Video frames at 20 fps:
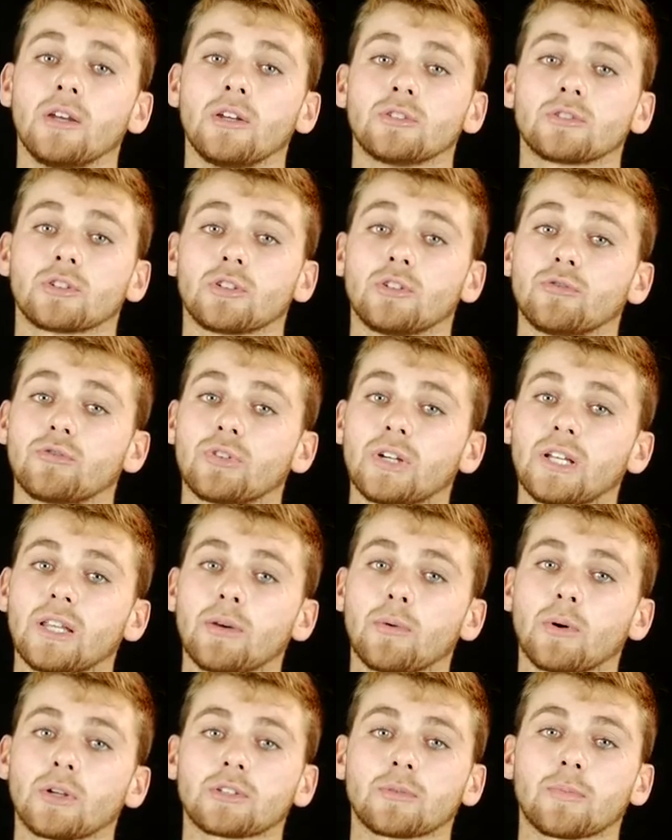So you
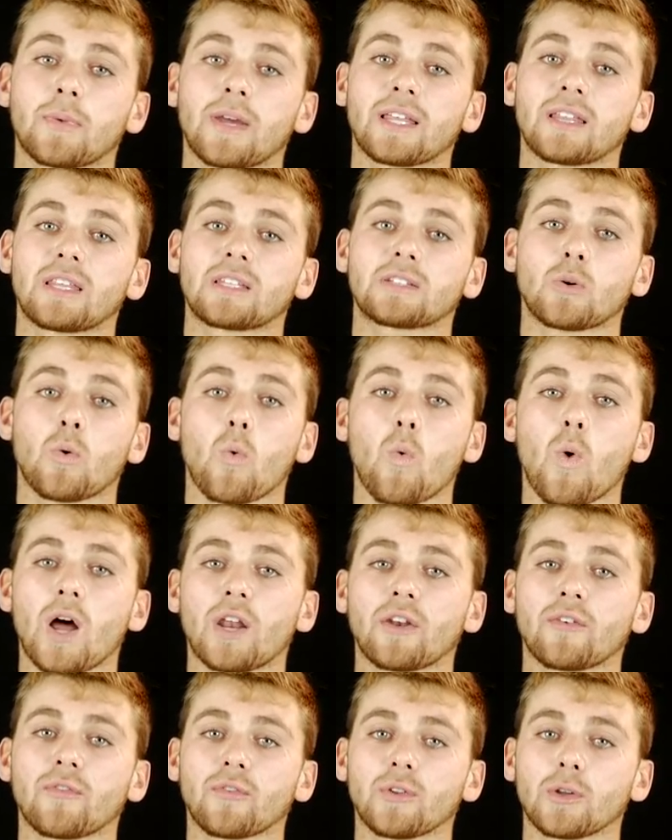really want to make this
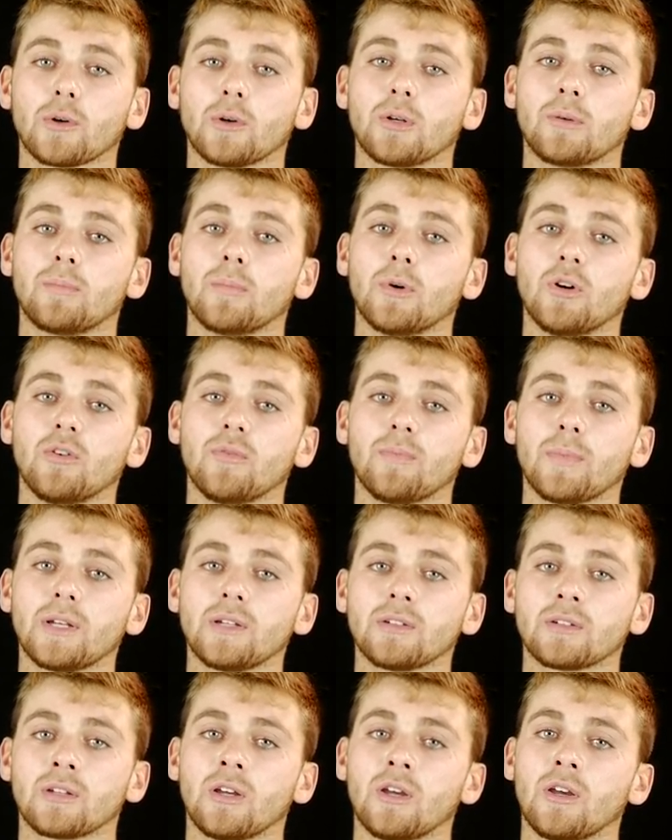one fluid
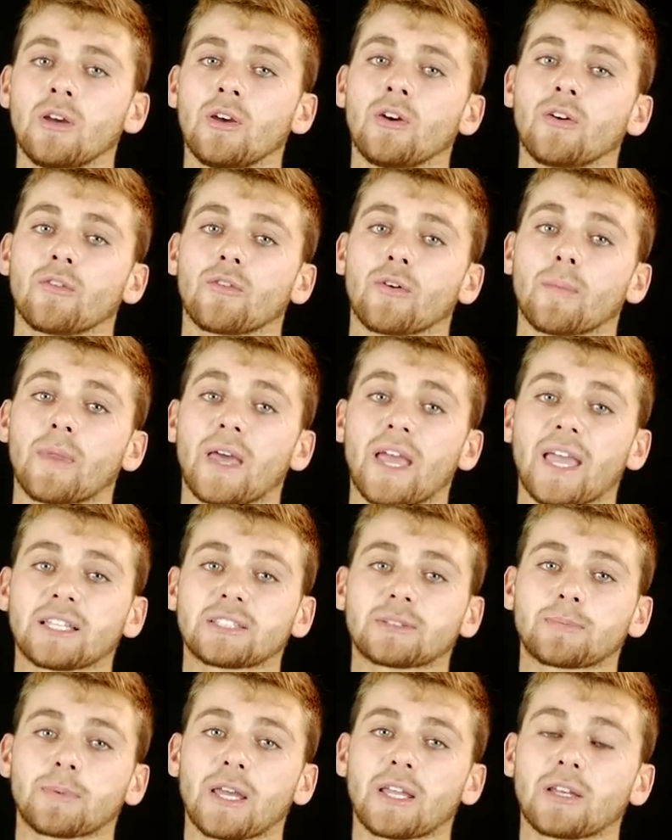movement from the
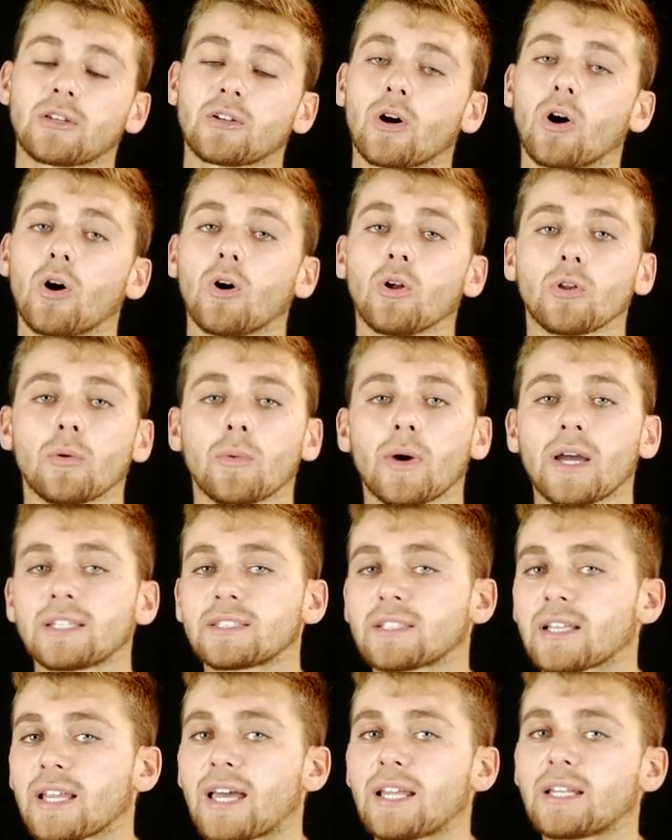S-bend all the way
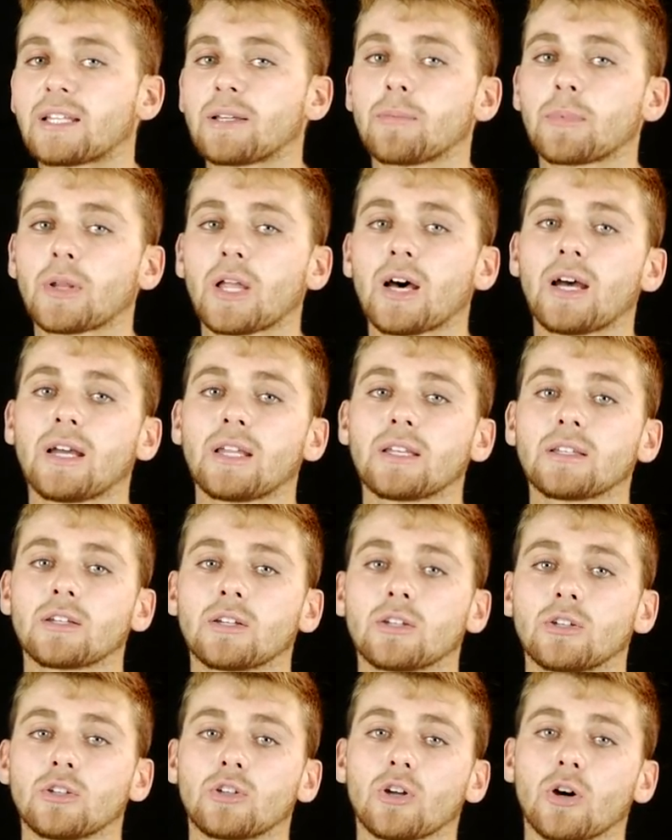to landing blind.
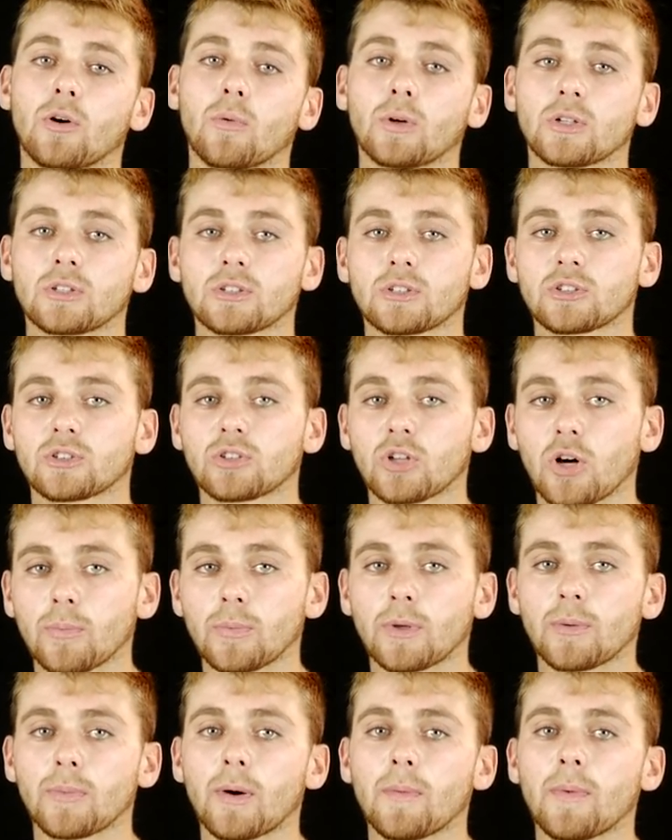You don't want to
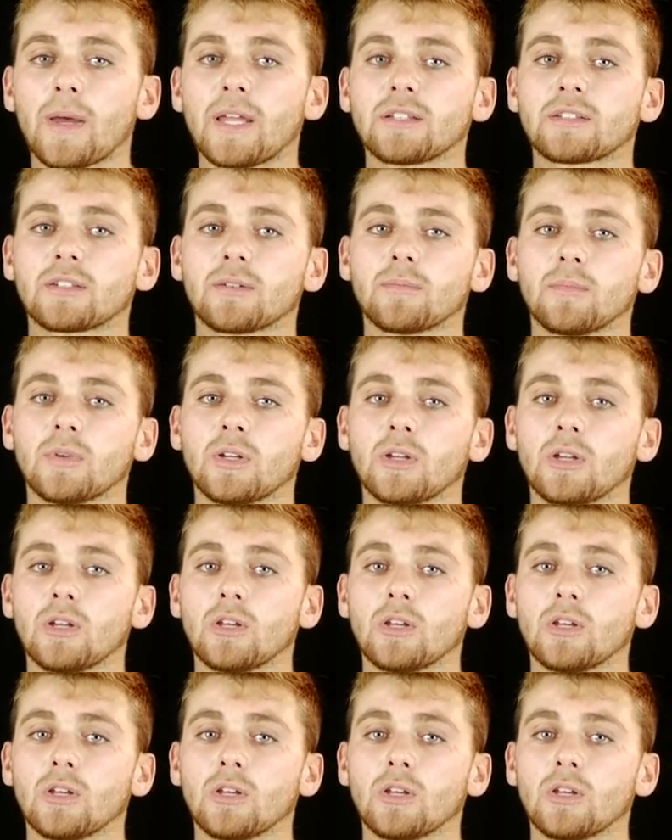stop your momentum.